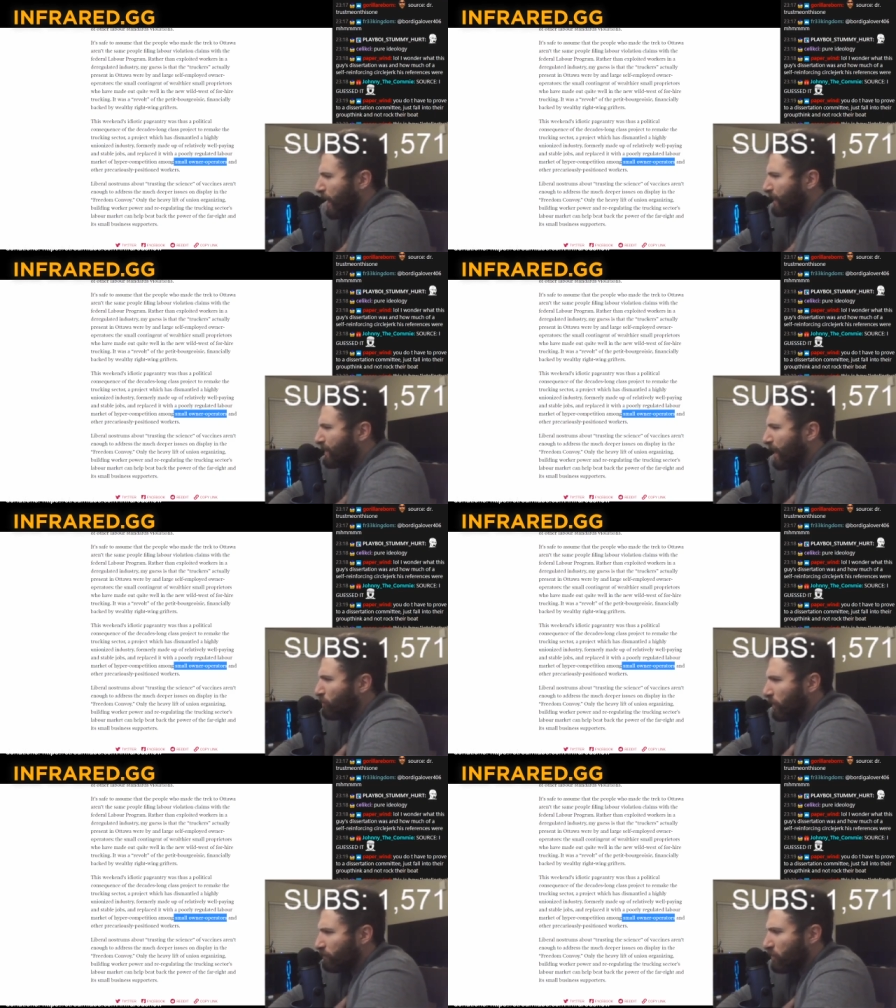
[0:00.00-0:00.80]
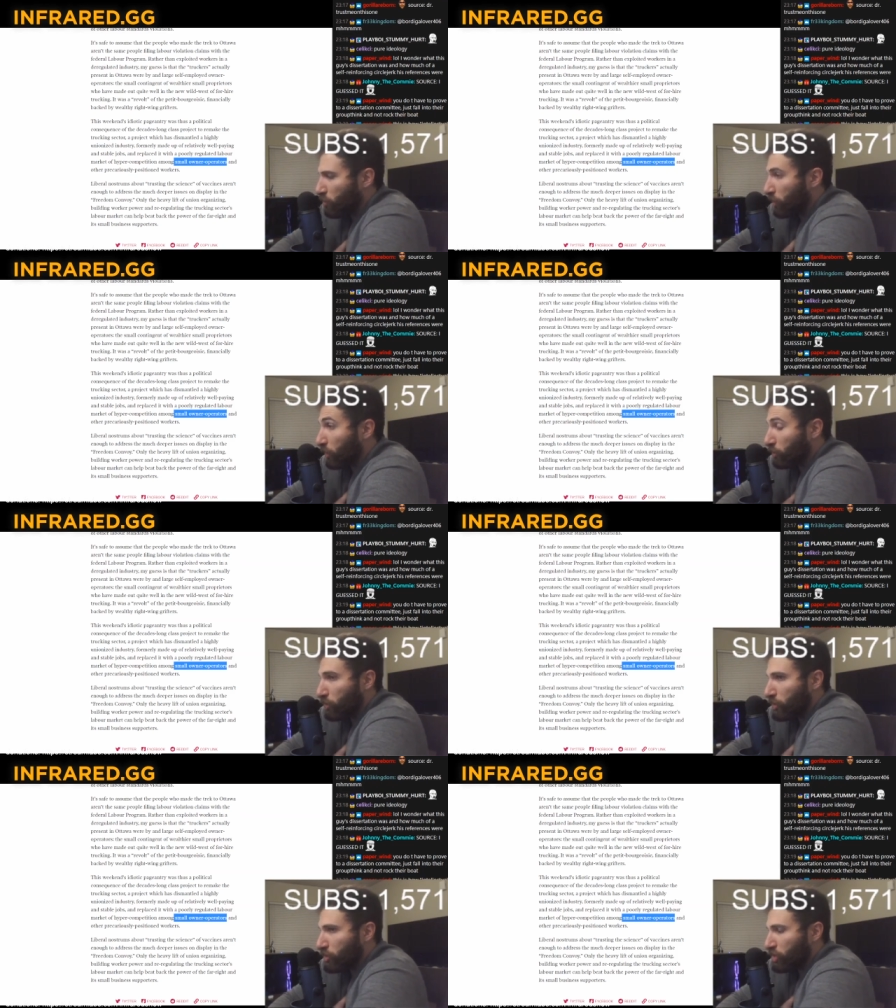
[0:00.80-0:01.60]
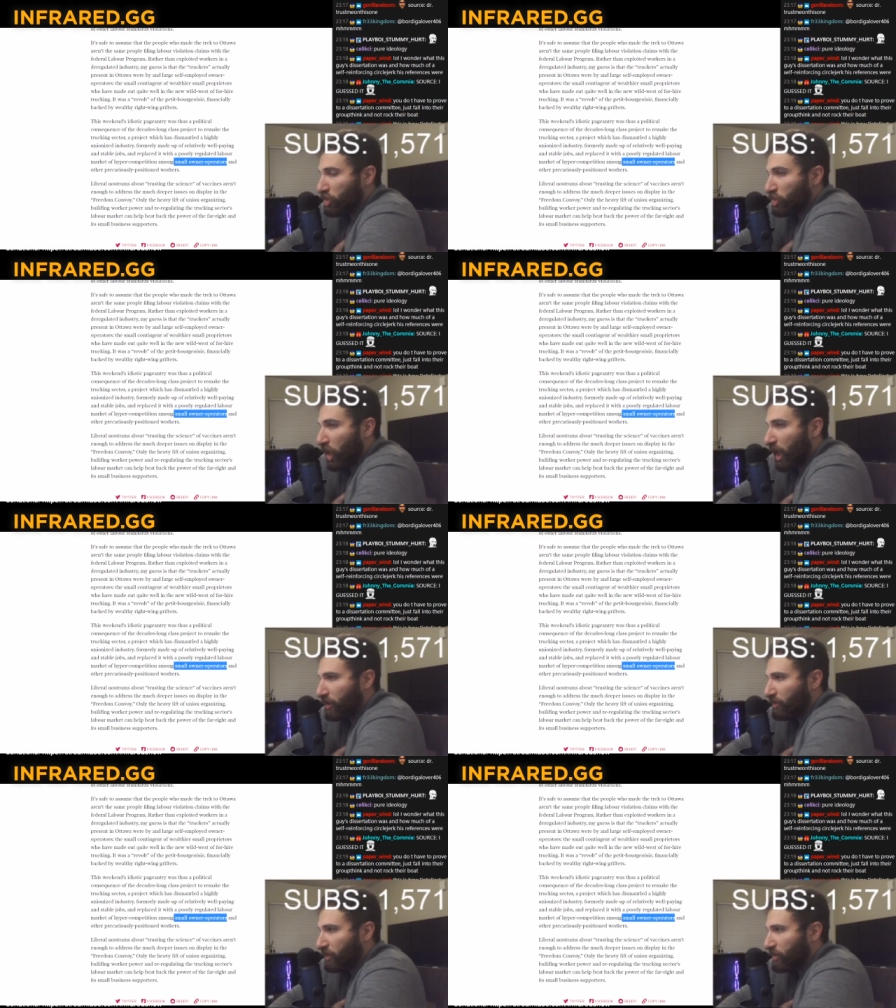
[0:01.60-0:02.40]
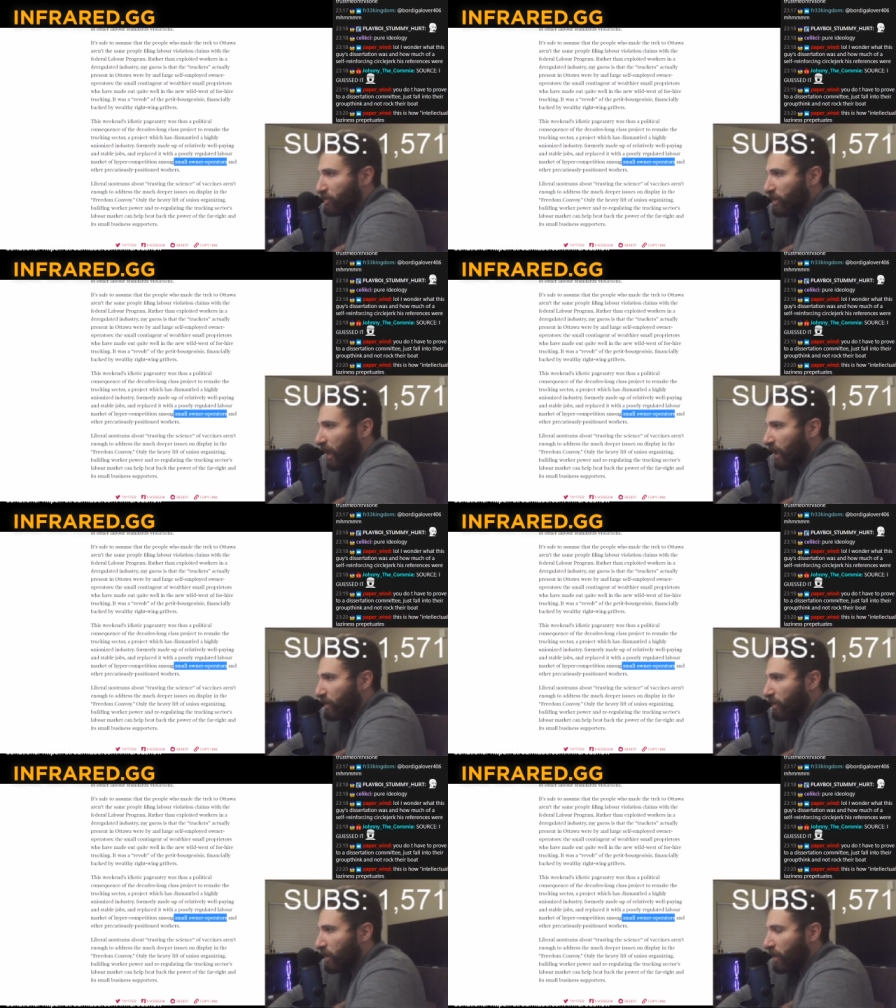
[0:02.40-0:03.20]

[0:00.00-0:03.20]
Is anyone bewildered and just shocked that this guy